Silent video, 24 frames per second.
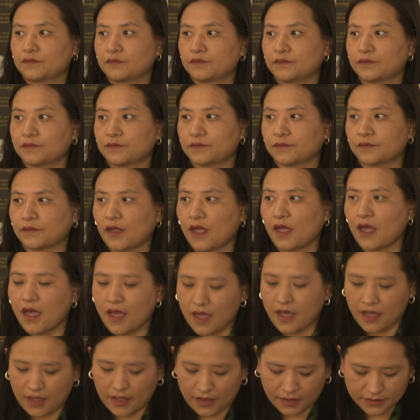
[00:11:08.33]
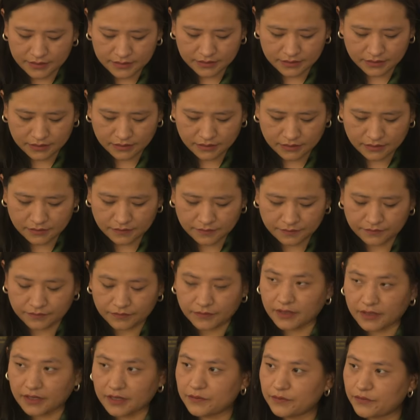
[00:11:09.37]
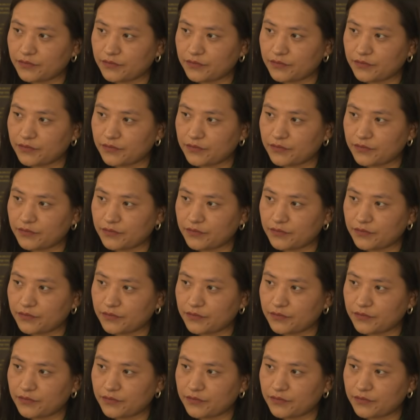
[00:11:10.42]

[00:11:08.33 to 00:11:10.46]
Mm -hmm. And um, in